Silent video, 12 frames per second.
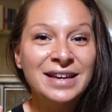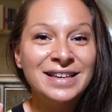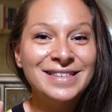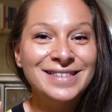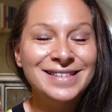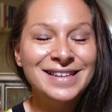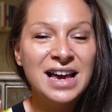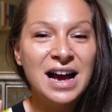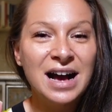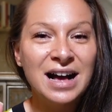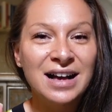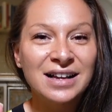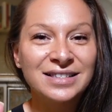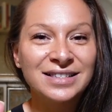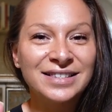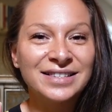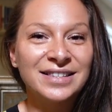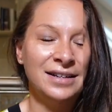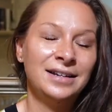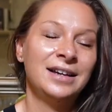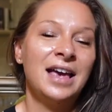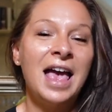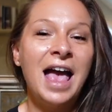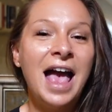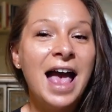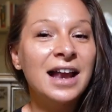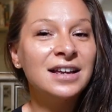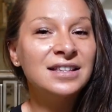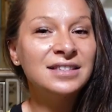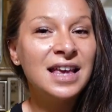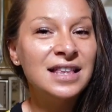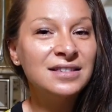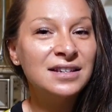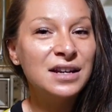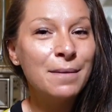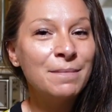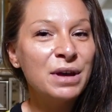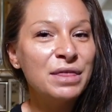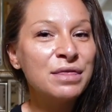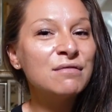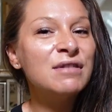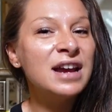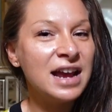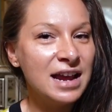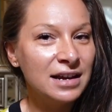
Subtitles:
Yes. And contender number 3